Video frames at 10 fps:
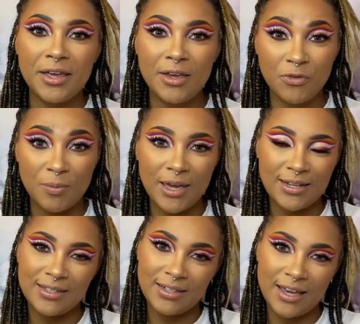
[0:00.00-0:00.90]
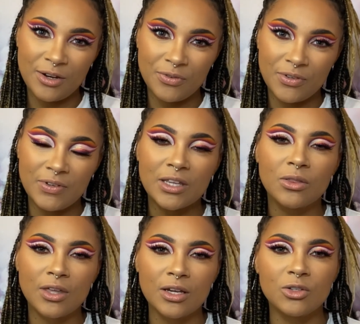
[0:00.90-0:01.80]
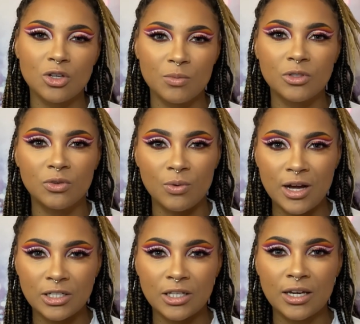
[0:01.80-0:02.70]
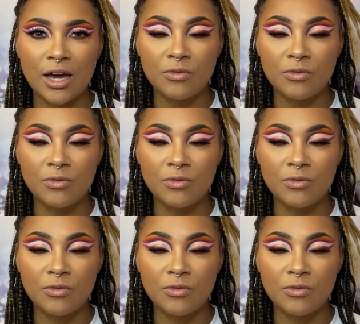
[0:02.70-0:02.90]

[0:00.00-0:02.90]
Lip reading: If you made it to the end of the video, thank you so much for watching.